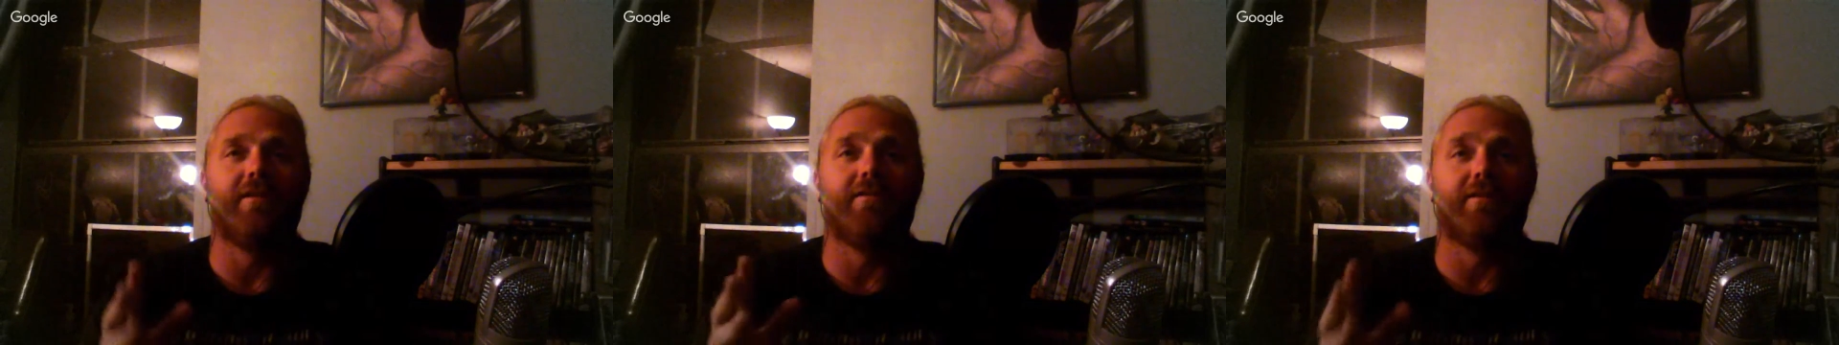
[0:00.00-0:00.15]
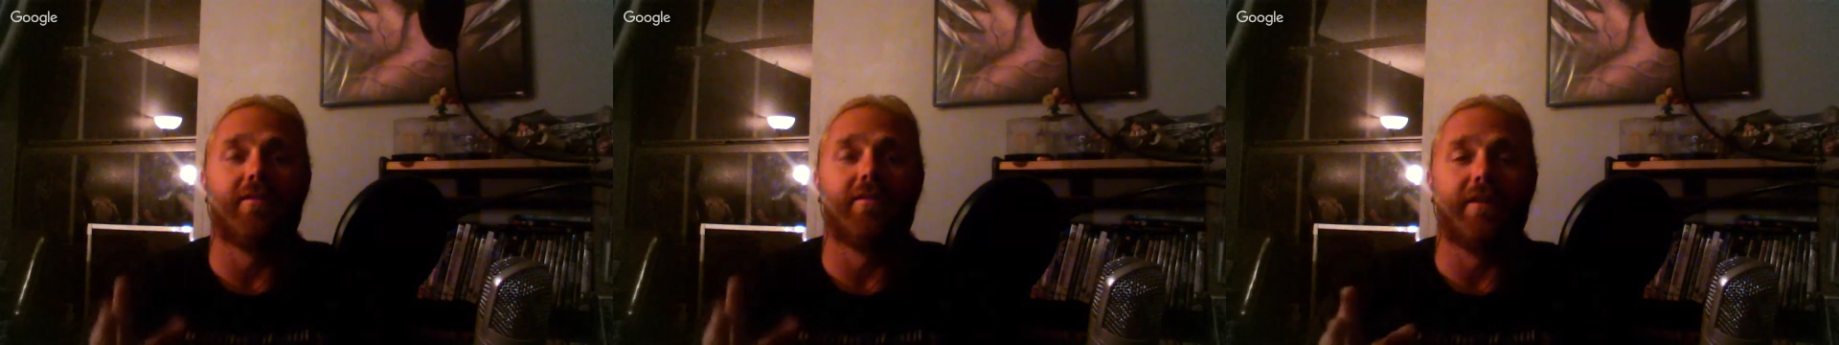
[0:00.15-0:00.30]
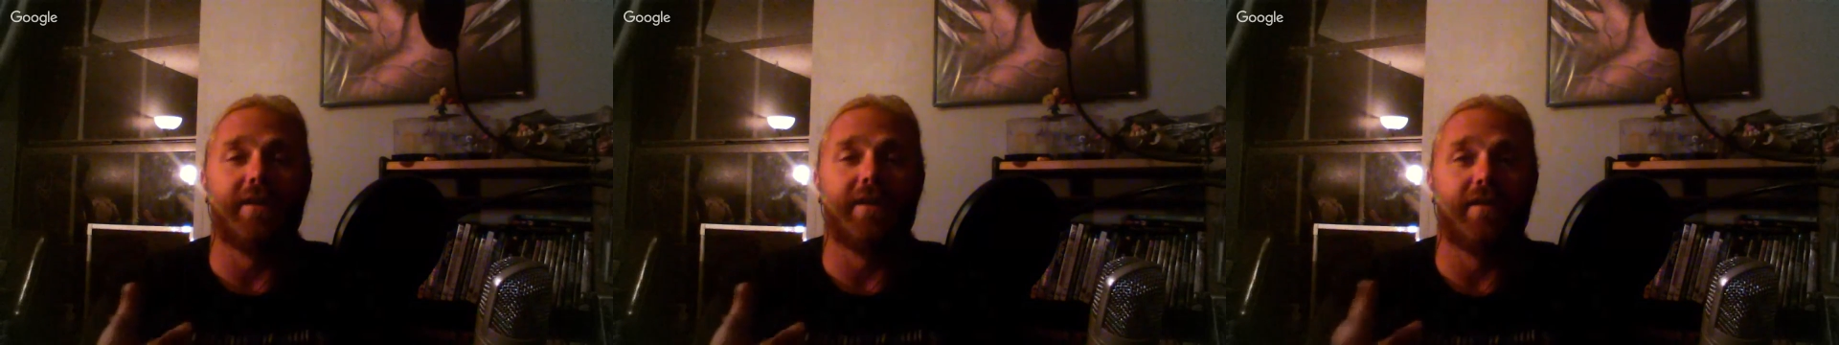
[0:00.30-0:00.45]

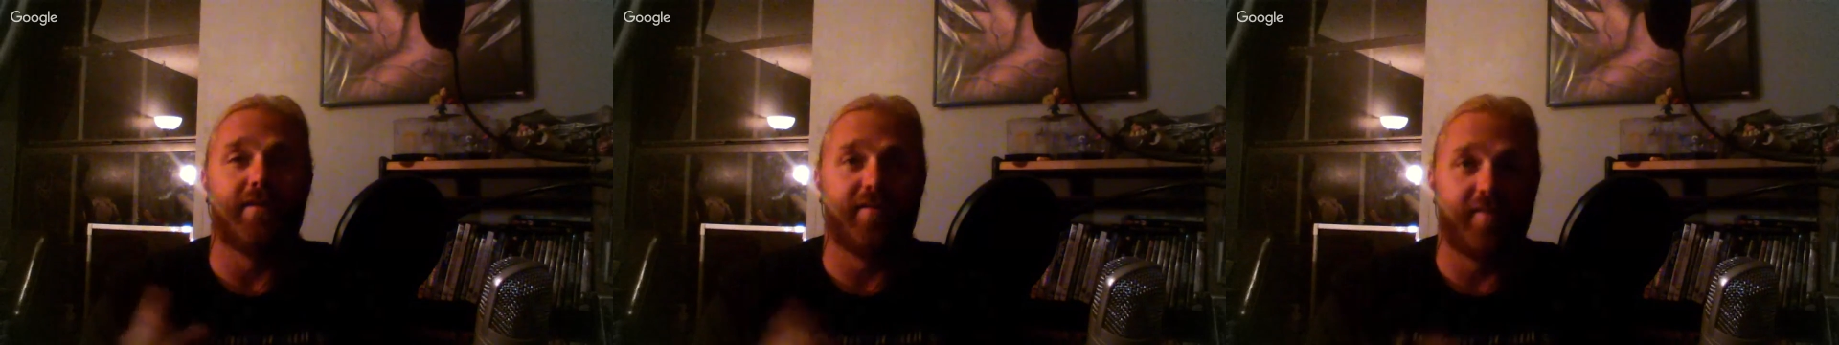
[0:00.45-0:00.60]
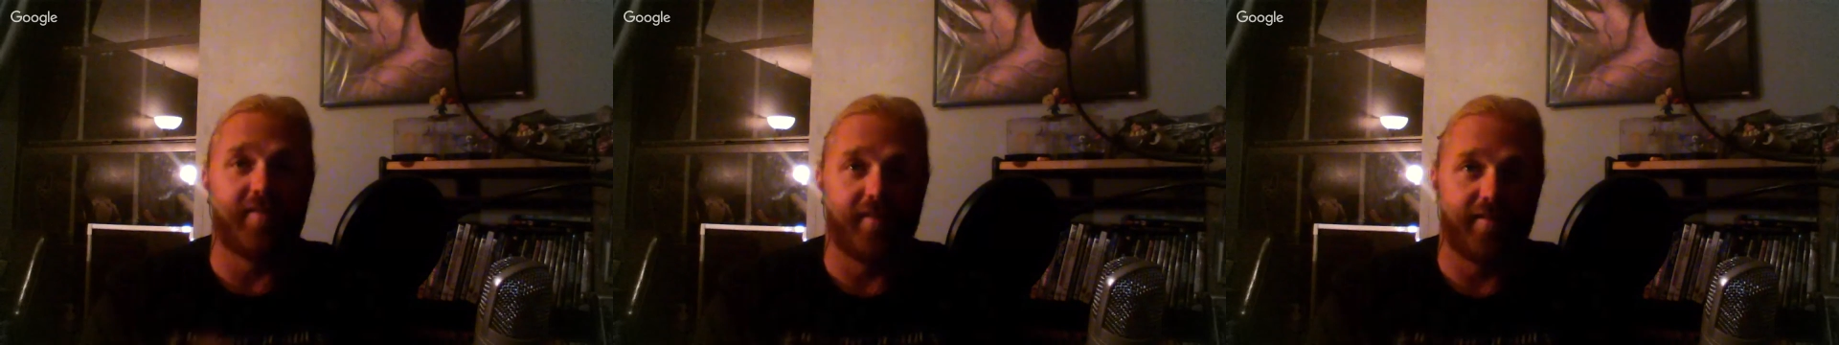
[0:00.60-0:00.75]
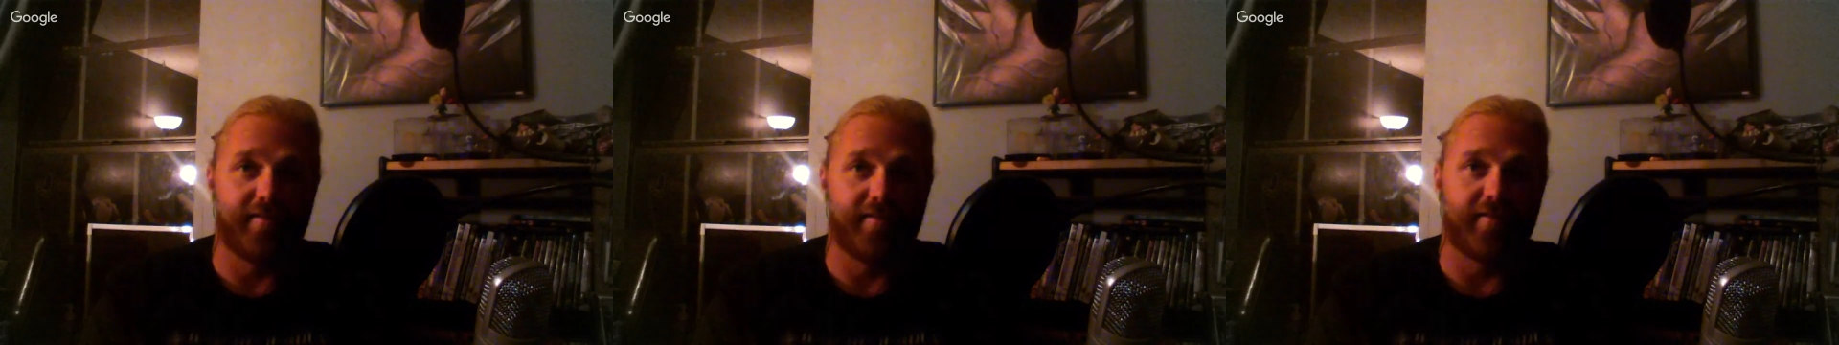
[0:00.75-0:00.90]
Zelina's
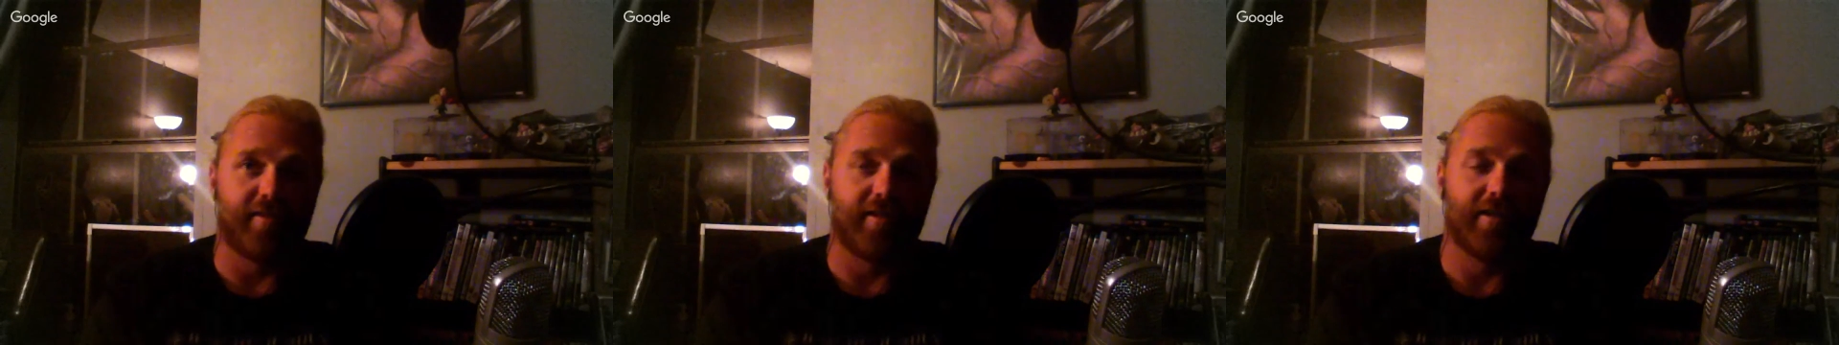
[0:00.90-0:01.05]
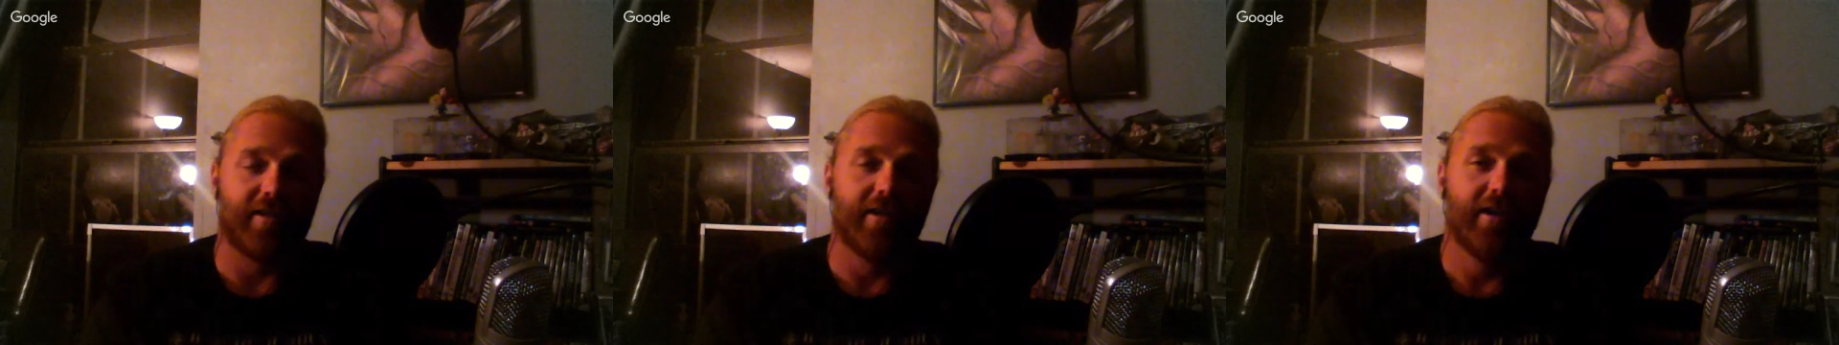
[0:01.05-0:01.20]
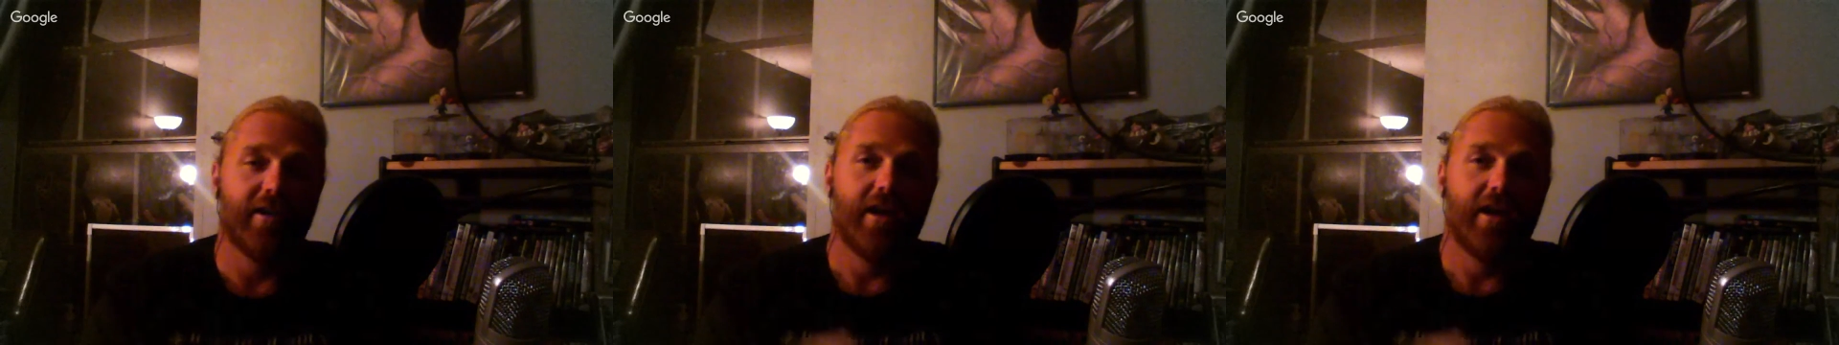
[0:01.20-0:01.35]

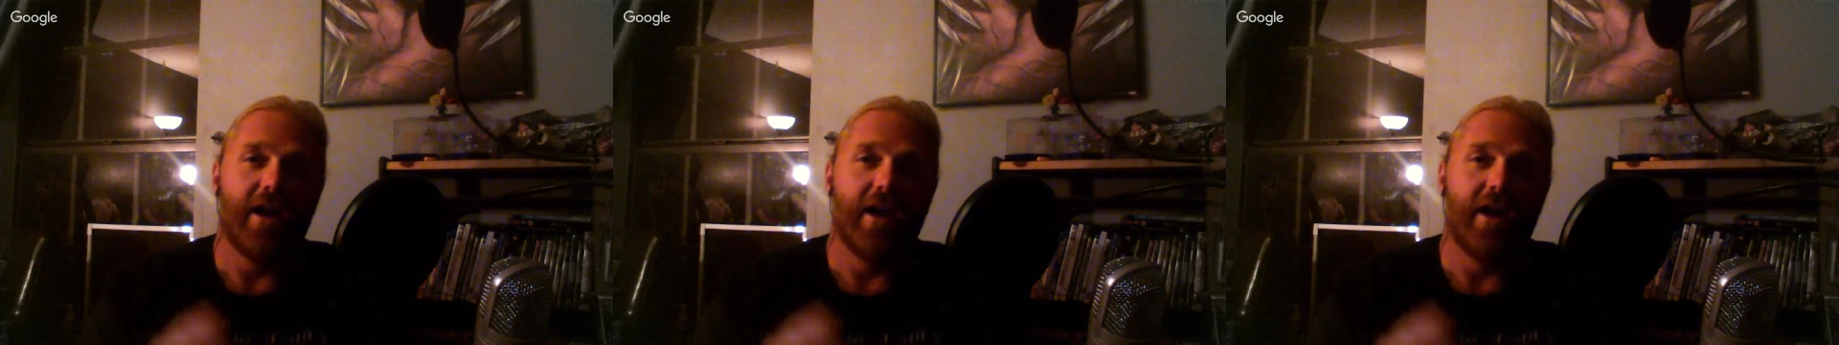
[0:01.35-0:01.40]
sister